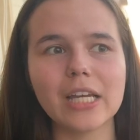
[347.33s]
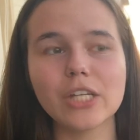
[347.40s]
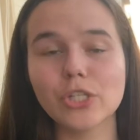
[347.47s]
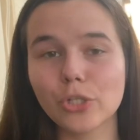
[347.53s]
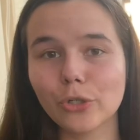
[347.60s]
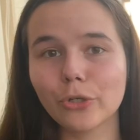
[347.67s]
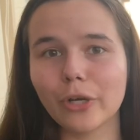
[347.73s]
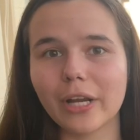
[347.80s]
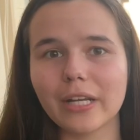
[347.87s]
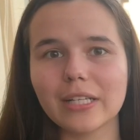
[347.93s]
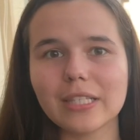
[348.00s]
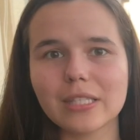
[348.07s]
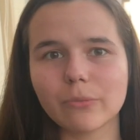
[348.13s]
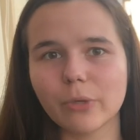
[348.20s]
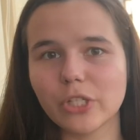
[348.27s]
2
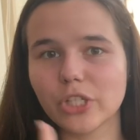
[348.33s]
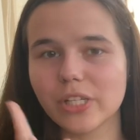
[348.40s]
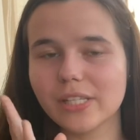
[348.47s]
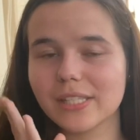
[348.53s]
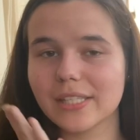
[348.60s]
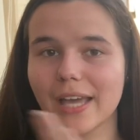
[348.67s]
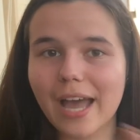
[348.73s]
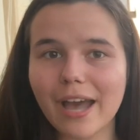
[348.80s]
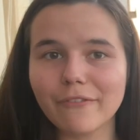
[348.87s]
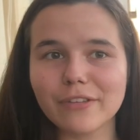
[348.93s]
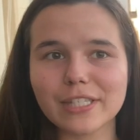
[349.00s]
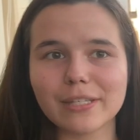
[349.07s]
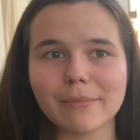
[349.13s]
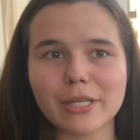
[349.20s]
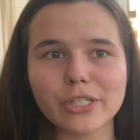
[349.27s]
credits, which is half a
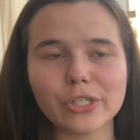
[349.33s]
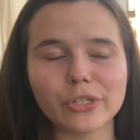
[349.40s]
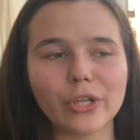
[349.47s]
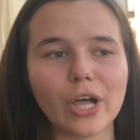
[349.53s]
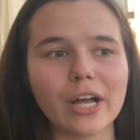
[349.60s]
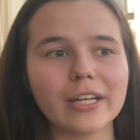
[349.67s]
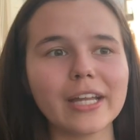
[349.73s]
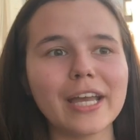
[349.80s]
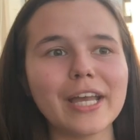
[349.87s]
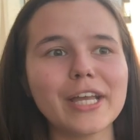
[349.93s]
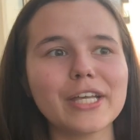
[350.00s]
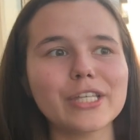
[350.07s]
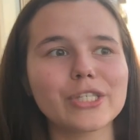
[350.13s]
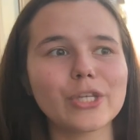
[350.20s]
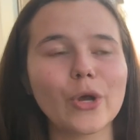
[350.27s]
semester long.
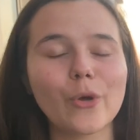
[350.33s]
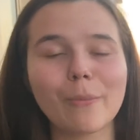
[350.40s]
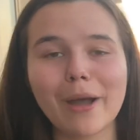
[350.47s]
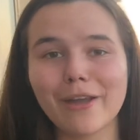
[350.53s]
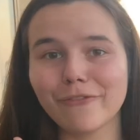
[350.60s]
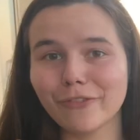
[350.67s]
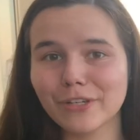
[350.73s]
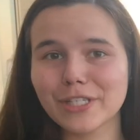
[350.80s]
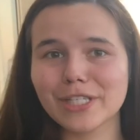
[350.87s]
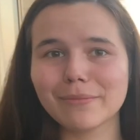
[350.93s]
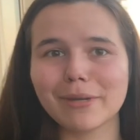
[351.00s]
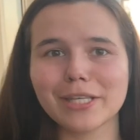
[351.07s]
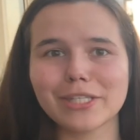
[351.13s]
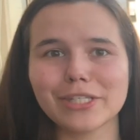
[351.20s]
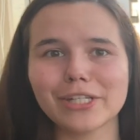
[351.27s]
So my first
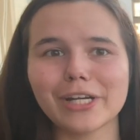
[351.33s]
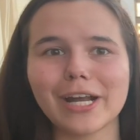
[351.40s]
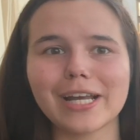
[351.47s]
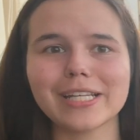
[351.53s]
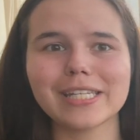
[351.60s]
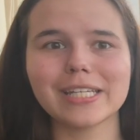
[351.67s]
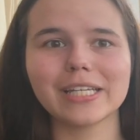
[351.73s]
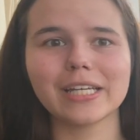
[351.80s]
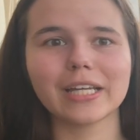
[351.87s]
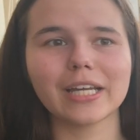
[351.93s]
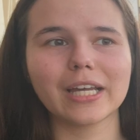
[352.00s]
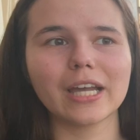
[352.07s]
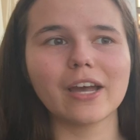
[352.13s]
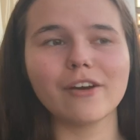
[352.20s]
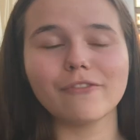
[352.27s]
semester, I took
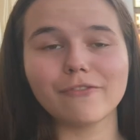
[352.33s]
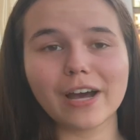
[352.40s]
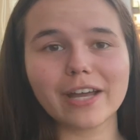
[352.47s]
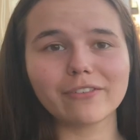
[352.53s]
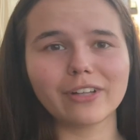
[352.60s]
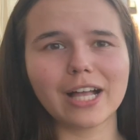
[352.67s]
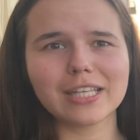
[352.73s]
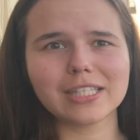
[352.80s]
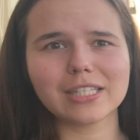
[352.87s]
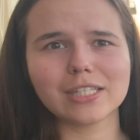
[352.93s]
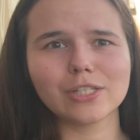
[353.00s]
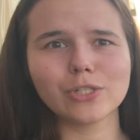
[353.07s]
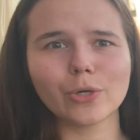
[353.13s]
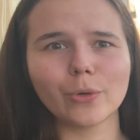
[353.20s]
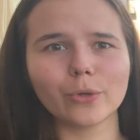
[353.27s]
5 classes
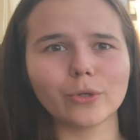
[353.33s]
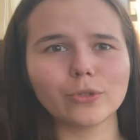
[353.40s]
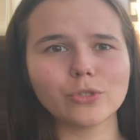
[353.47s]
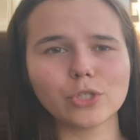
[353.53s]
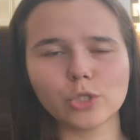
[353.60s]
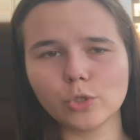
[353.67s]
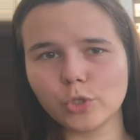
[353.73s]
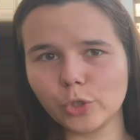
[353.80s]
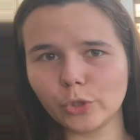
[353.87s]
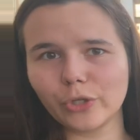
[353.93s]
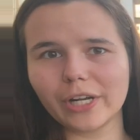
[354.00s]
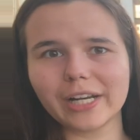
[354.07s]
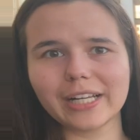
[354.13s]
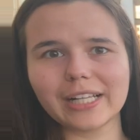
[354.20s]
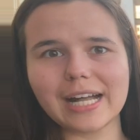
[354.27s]
in total, 2
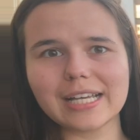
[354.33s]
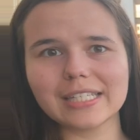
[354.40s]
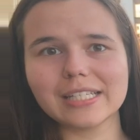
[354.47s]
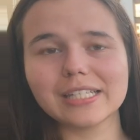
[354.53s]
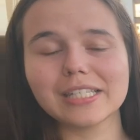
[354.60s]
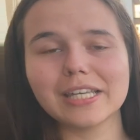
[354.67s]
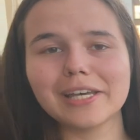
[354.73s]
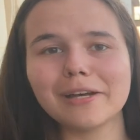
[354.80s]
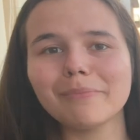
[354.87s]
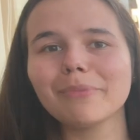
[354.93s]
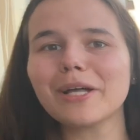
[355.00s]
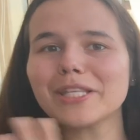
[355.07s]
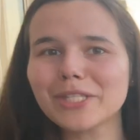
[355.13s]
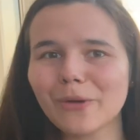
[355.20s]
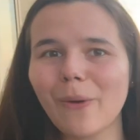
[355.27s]
2-credit classes,
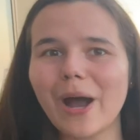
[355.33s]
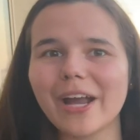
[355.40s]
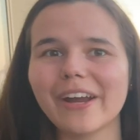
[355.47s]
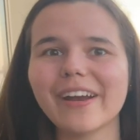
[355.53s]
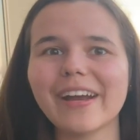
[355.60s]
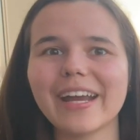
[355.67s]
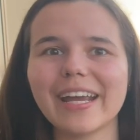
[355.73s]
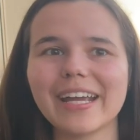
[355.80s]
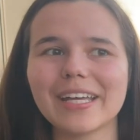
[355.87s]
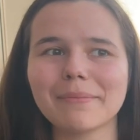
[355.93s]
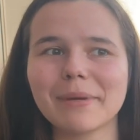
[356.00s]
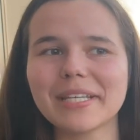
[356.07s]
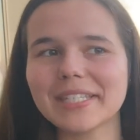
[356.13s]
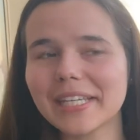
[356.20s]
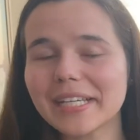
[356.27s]
plus choir. And
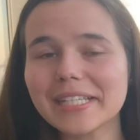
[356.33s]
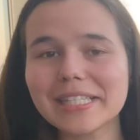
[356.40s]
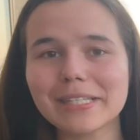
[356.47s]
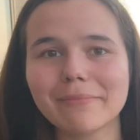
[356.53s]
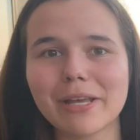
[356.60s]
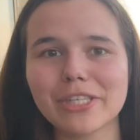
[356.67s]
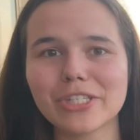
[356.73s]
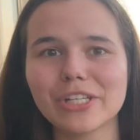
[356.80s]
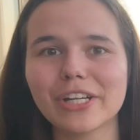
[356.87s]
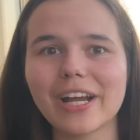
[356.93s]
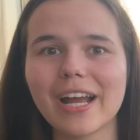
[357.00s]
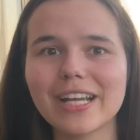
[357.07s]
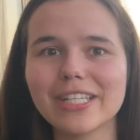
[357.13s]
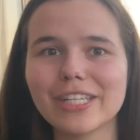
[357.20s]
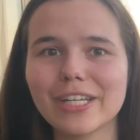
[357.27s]
my second semester,
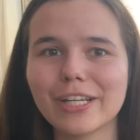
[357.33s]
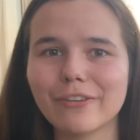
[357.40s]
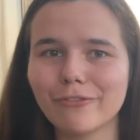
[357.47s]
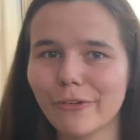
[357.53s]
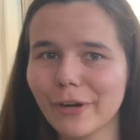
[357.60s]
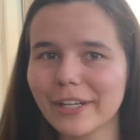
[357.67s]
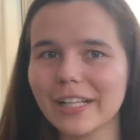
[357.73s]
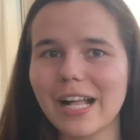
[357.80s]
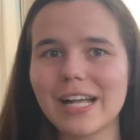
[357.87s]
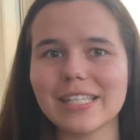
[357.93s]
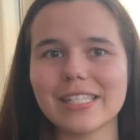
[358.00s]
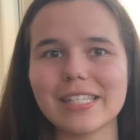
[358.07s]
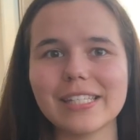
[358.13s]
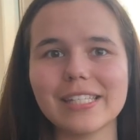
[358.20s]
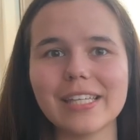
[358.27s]
I took 4
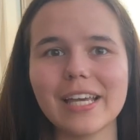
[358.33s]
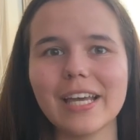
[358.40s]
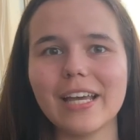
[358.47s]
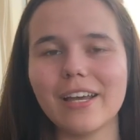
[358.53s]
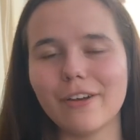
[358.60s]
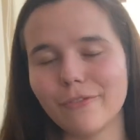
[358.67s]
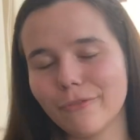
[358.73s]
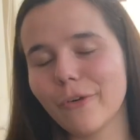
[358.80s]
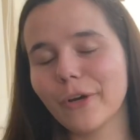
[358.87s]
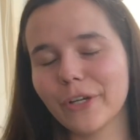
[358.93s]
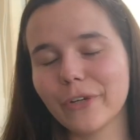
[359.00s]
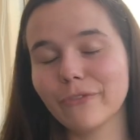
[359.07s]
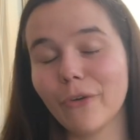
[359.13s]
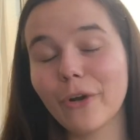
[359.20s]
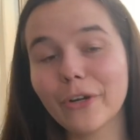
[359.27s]
classes, 4
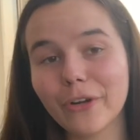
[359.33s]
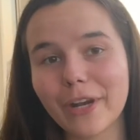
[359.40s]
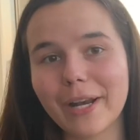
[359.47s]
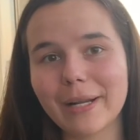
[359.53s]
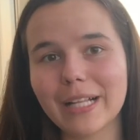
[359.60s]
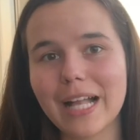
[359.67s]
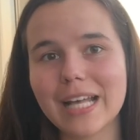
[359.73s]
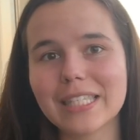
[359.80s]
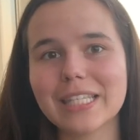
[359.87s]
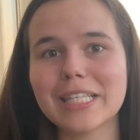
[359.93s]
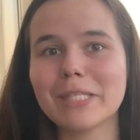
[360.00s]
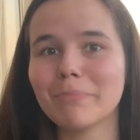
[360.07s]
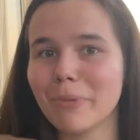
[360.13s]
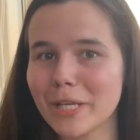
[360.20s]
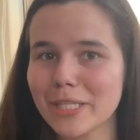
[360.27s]
4-credit
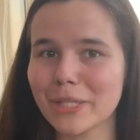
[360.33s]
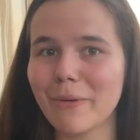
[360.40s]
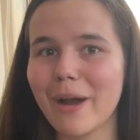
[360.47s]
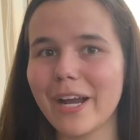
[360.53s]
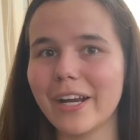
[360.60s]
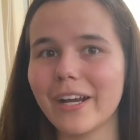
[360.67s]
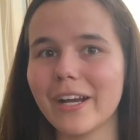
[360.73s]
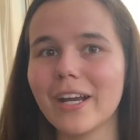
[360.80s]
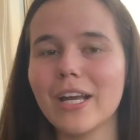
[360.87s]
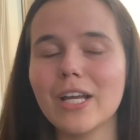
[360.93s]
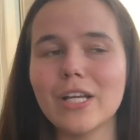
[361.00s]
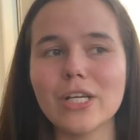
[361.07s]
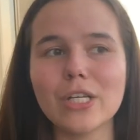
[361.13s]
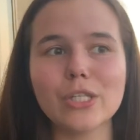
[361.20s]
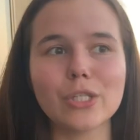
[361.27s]
classes, plus choir.
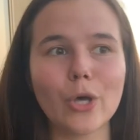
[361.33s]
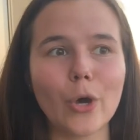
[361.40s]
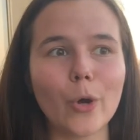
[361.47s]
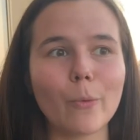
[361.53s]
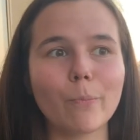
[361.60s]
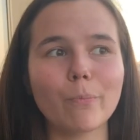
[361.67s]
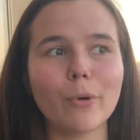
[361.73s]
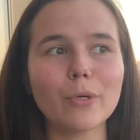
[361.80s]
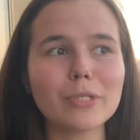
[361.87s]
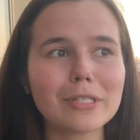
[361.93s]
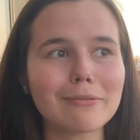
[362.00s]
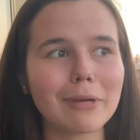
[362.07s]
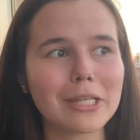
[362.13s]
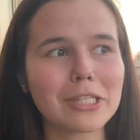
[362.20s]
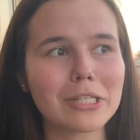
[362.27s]
So both
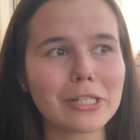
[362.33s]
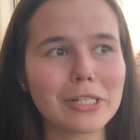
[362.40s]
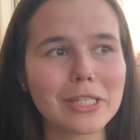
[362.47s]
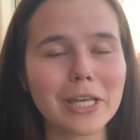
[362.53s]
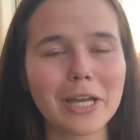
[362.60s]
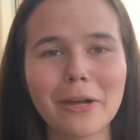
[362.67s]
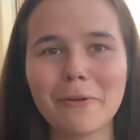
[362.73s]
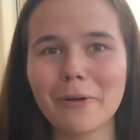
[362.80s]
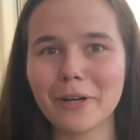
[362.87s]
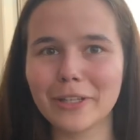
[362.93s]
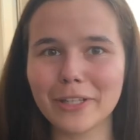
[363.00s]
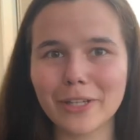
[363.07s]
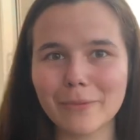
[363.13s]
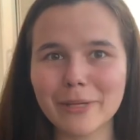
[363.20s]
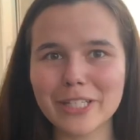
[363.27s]
semesters were a
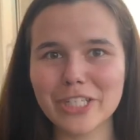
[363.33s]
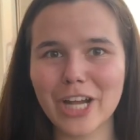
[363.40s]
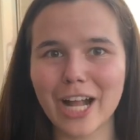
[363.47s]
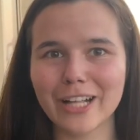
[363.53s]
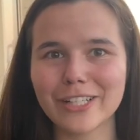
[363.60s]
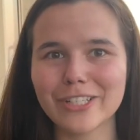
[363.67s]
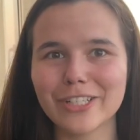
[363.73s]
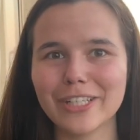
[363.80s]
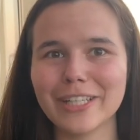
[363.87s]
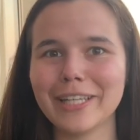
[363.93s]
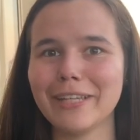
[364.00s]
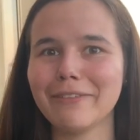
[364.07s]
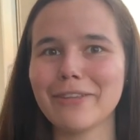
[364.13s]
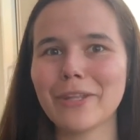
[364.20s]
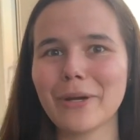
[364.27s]
little bit challenging,
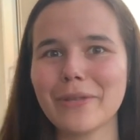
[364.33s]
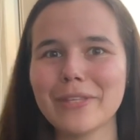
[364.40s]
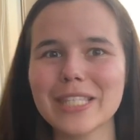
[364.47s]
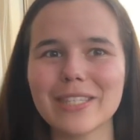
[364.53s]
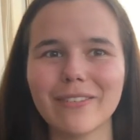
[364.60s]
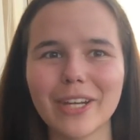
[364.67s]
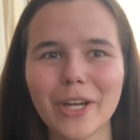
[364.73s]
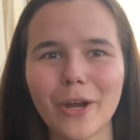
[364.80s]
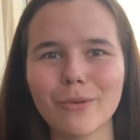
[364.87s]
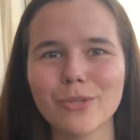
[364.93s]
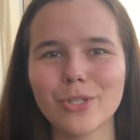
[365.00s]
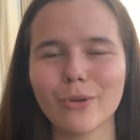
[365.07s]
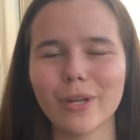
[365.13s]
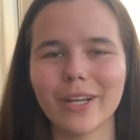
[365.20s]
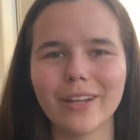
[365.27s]
even though in this video I'm
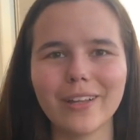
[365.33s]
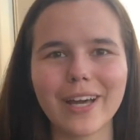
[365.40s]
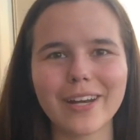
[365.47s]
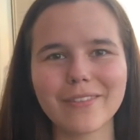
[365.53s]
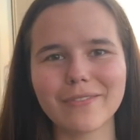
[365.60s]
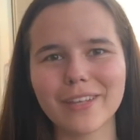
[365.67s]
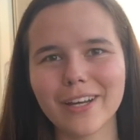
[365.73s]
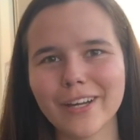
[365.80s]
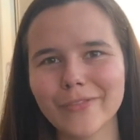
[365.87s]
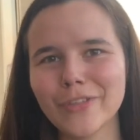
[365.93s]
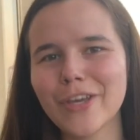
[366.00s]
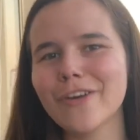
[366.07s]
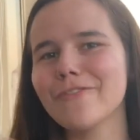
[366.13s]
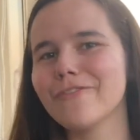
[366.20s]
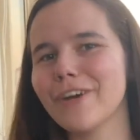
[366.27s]
showing a lot of the
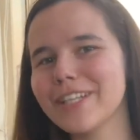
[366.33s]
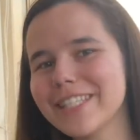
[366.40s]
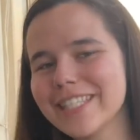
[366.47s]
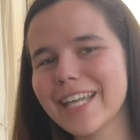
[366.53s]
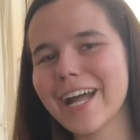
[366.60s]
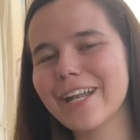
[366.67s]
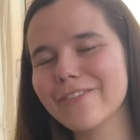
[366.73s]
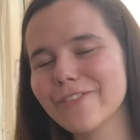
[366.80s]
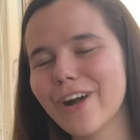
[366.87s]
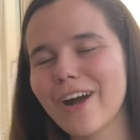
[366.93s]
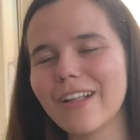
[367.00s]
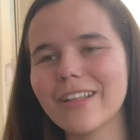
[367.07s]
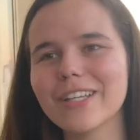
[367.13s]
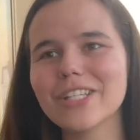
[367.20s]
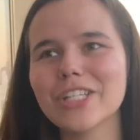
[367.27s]
fun side of
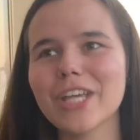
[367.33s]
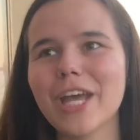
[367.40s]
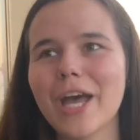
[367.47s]
college.